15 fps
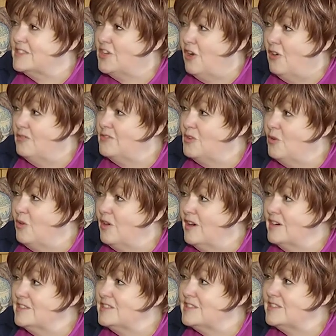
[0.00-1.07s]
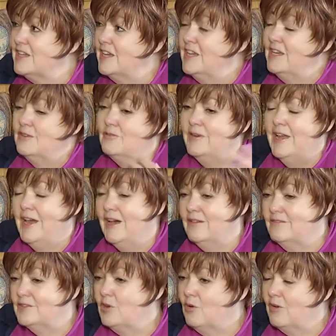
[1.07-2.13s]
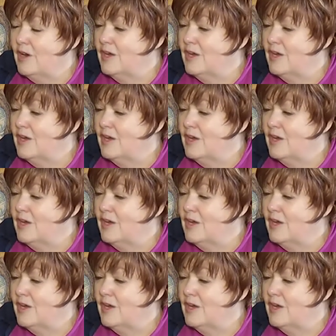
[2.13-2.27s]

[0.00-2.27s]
golf course. We have